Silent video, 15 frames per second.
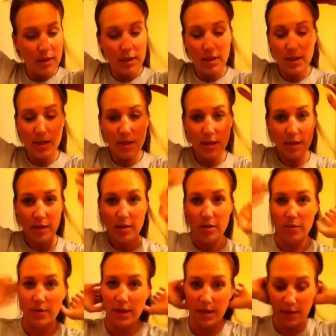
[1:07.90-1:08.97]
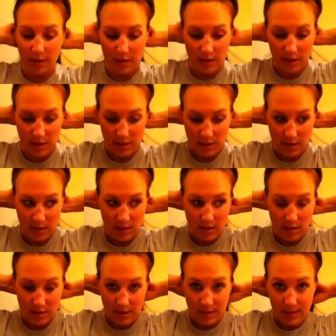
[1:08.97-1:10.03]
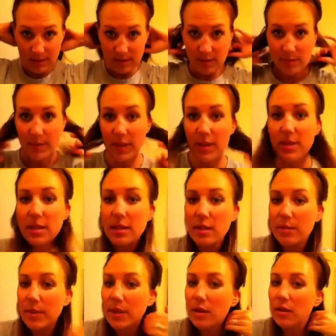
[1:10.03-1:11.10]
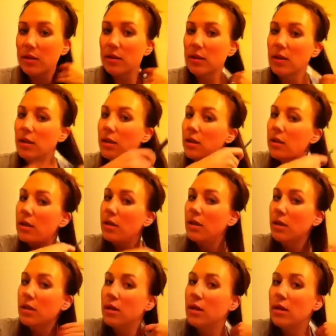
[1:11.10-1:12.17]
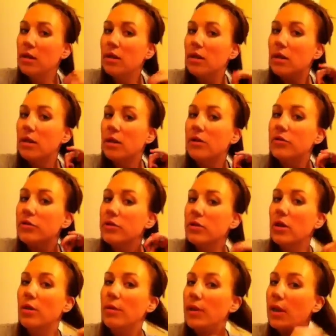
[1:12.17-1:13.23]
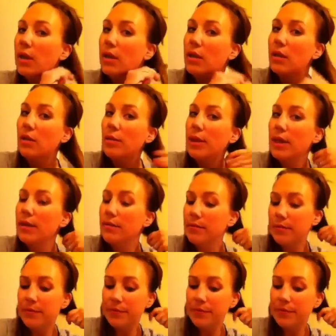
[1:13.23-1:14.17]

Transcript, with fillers: that hair out of the way. Split it down the middle. Then just comb it out a little bit.